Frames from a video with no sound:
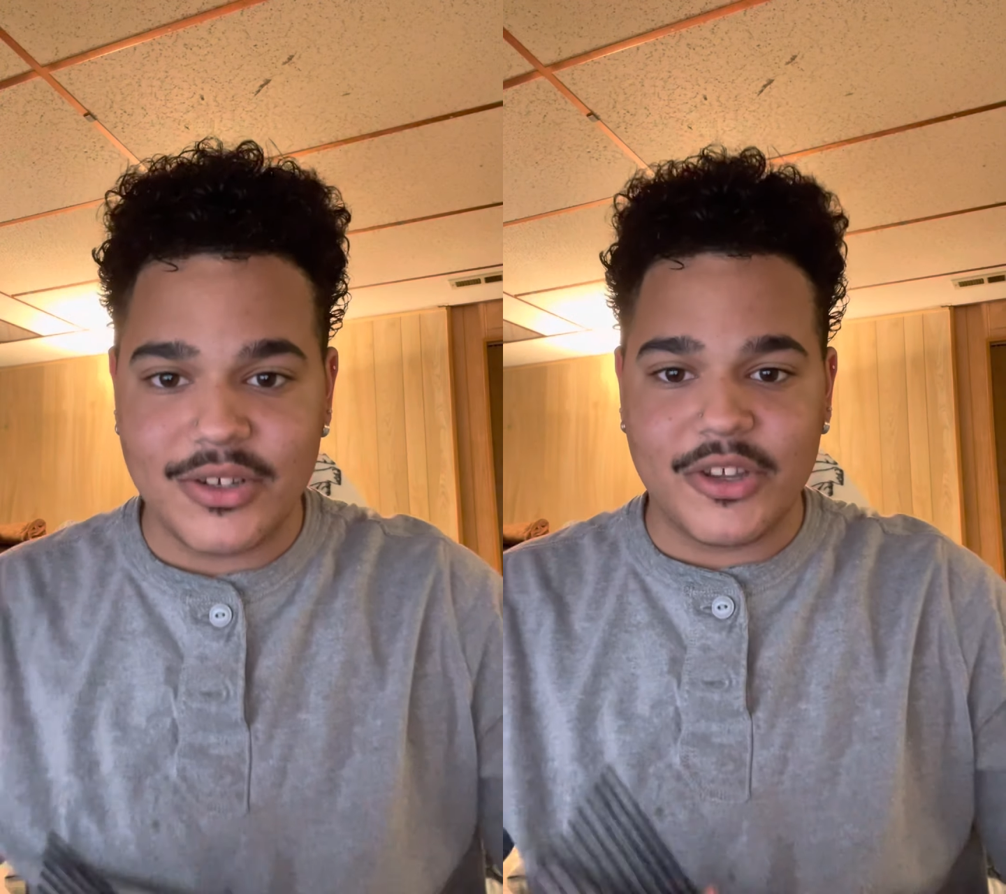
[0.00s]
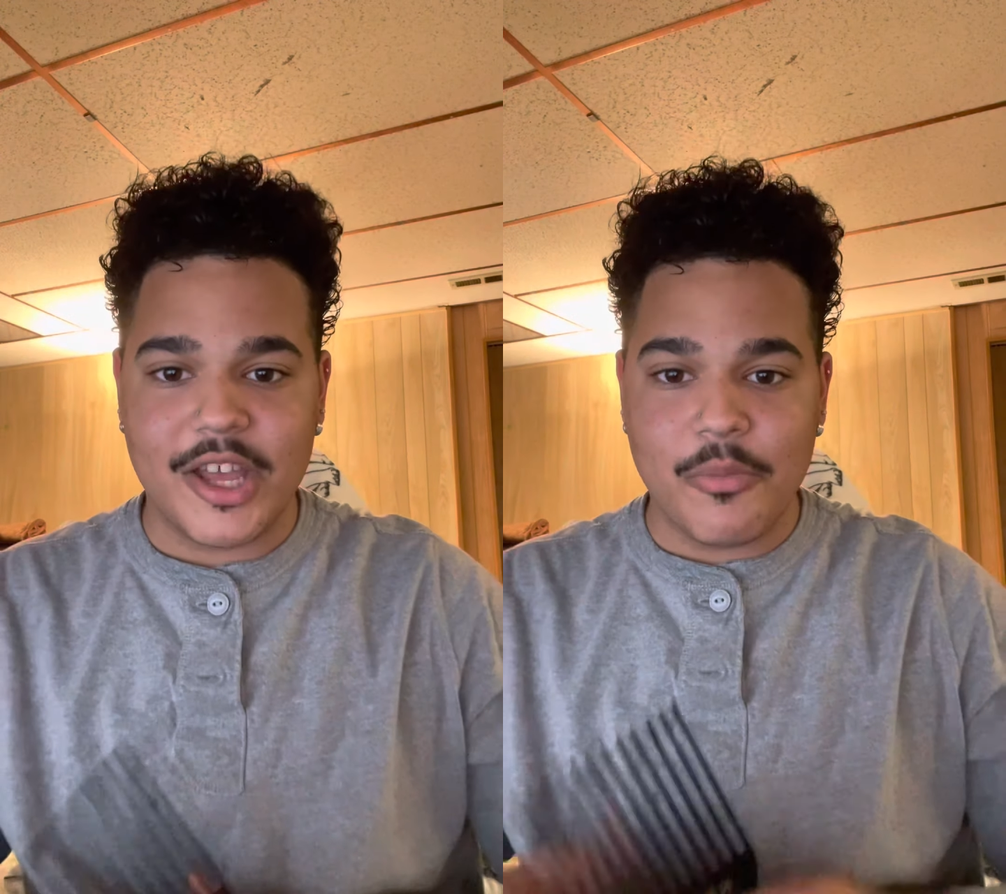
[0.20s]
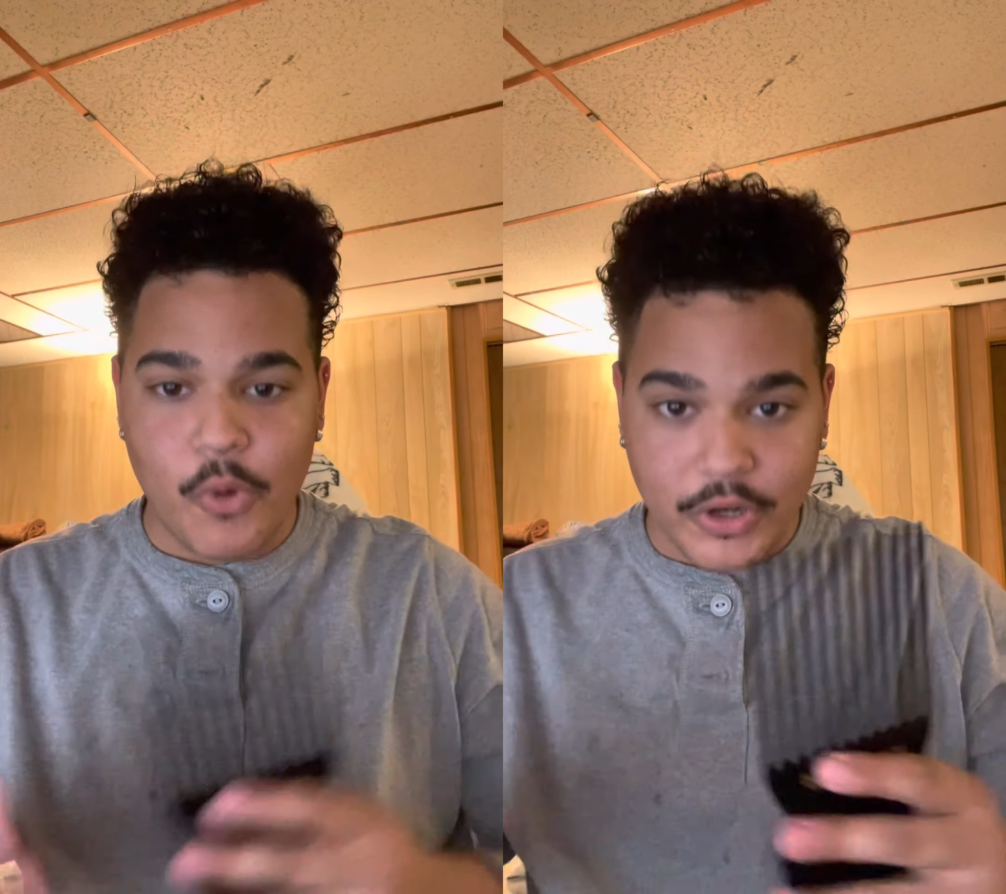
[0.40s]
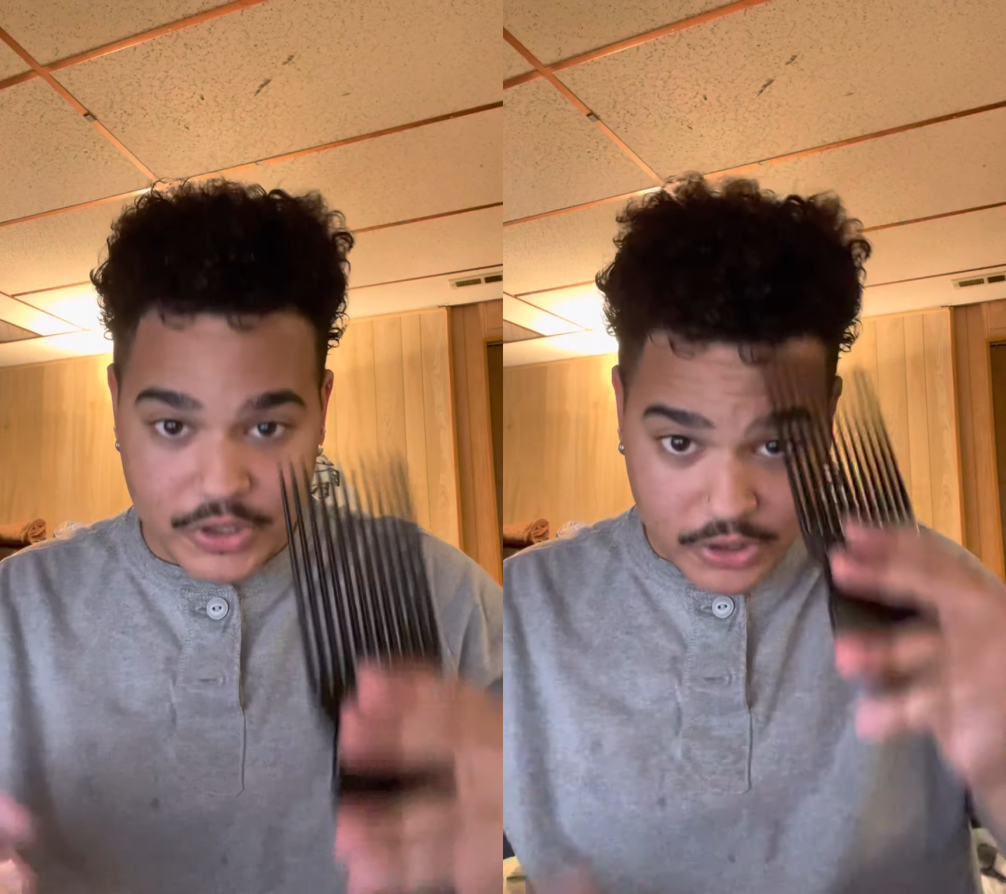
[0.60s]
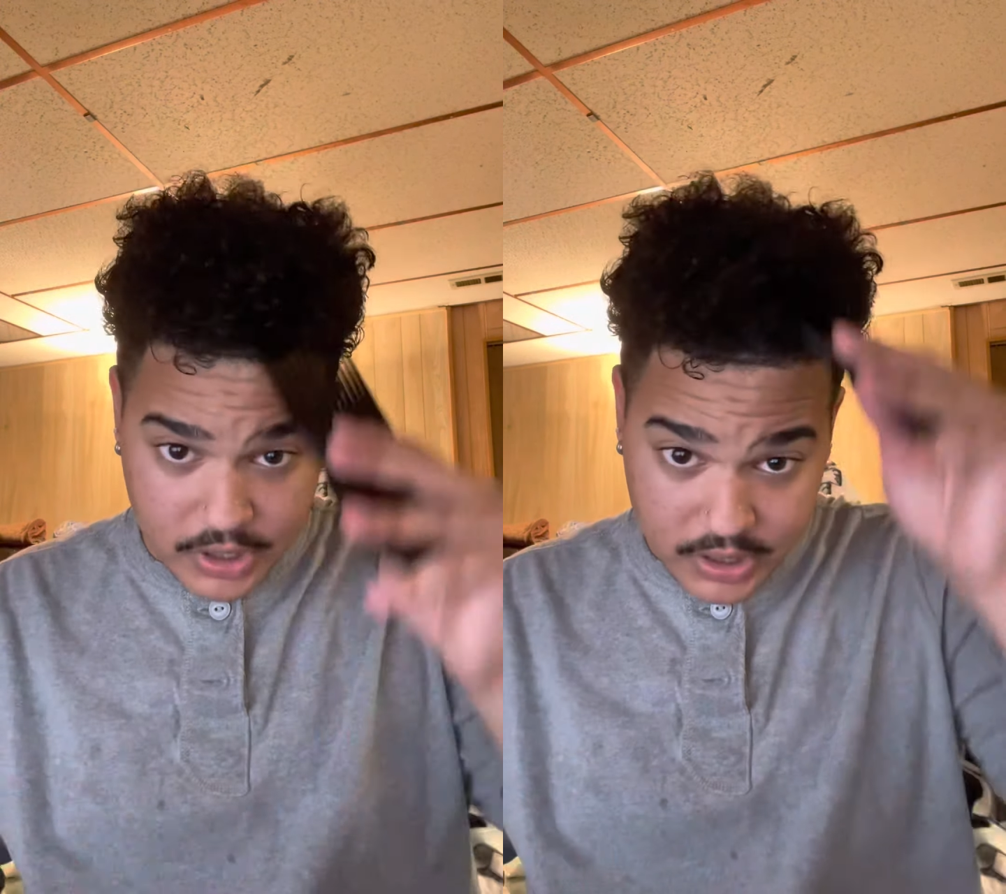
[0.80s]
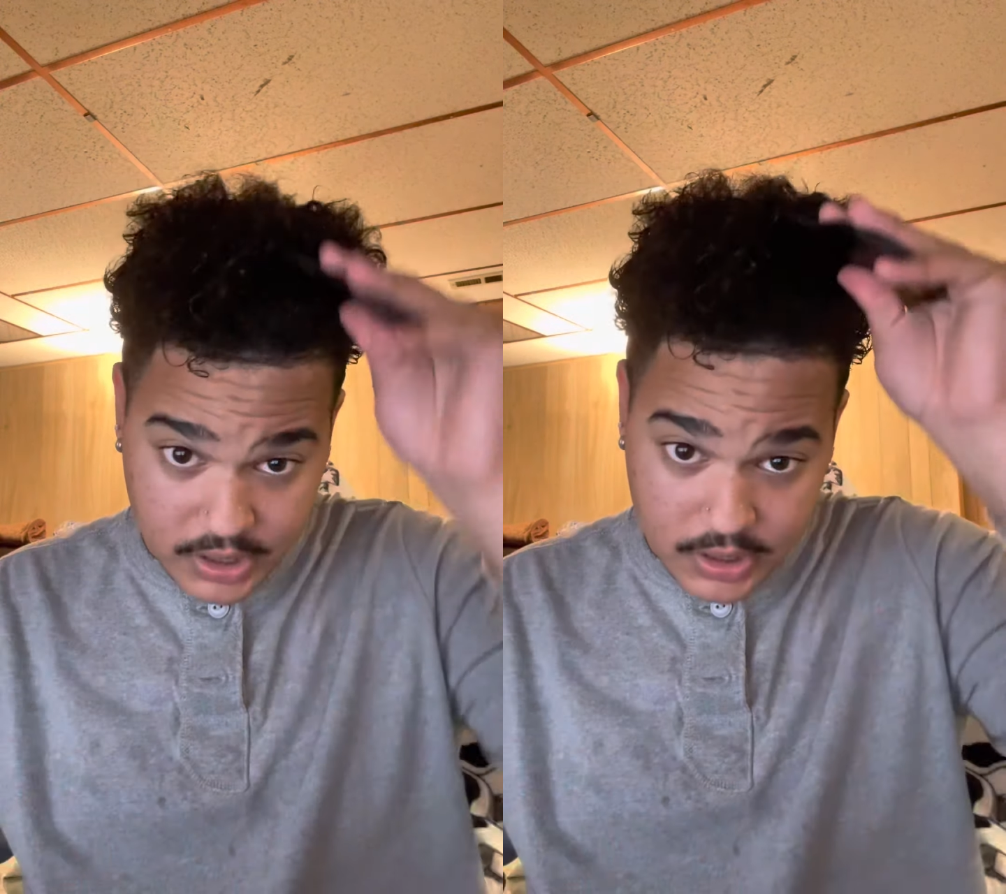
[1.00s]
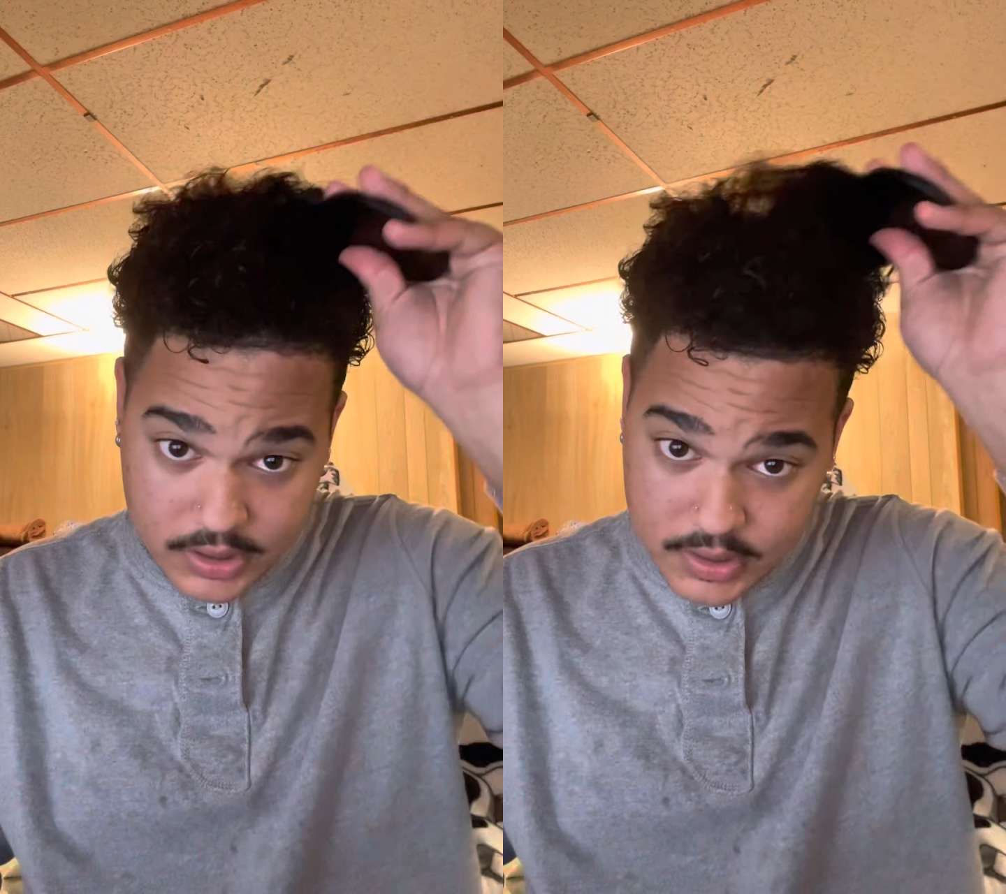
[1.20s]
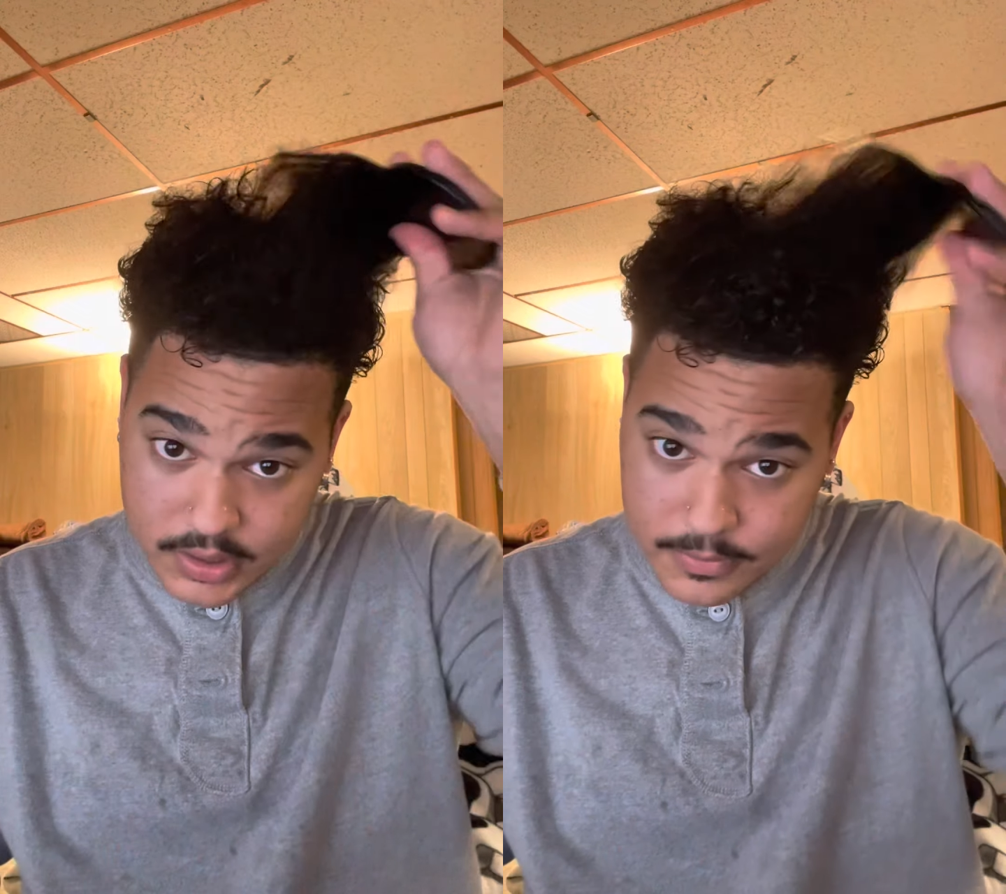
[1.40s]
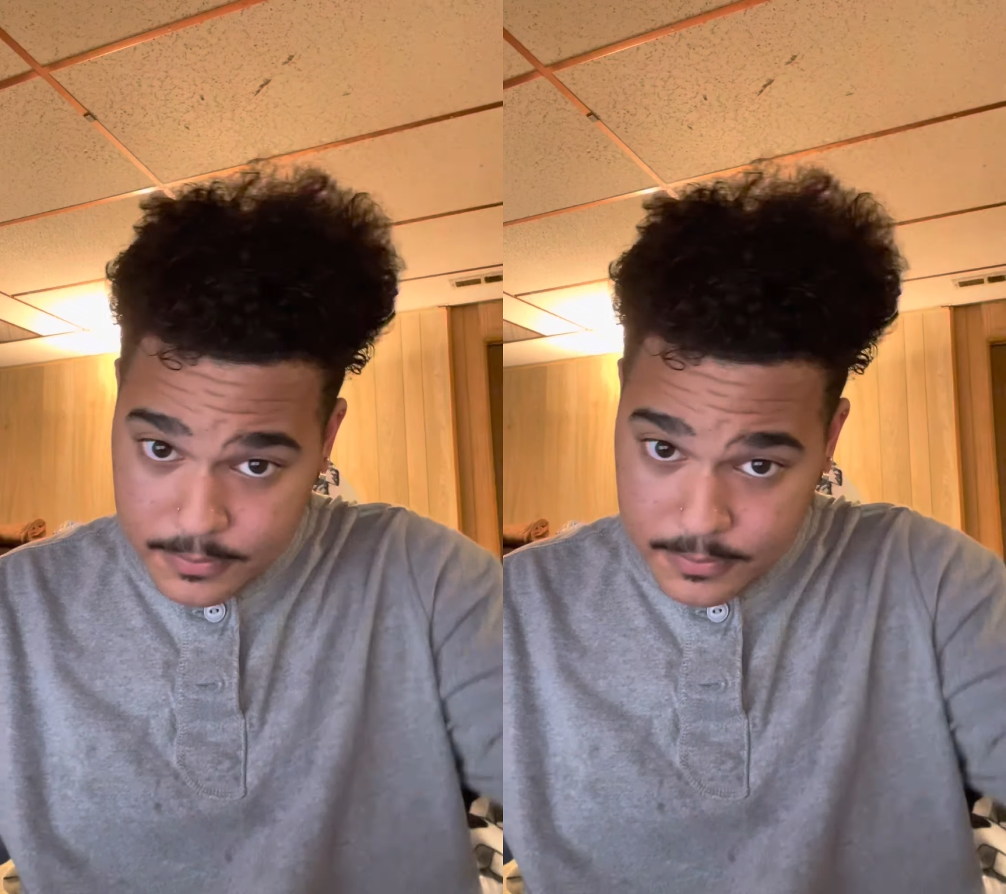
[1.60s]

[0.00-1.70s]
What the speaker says: that moisture it needs.